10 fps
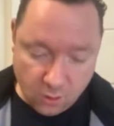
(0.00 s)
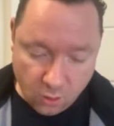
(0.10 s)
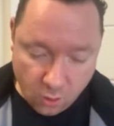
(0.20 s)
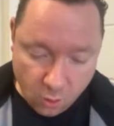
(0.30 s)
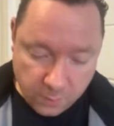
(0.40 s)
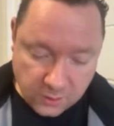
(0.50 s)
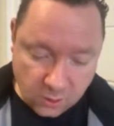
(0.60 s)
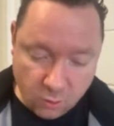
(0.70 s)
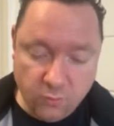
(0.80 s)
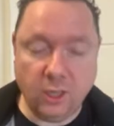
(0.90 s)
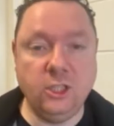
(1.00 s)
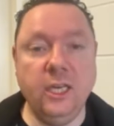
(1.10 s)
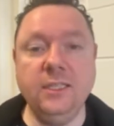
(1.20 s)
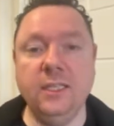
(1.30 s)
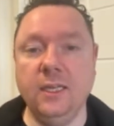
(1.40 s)
opposite over
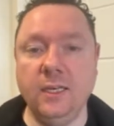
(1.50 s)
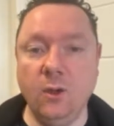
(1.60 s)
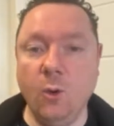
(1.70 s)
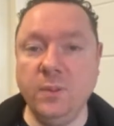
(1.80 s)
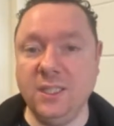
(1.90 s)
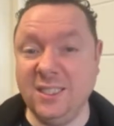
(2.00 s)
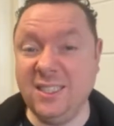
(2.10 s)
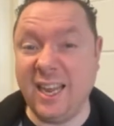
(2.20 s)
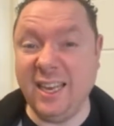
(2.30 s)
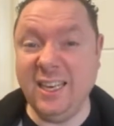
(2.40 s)
adjacent, and the opposite sine,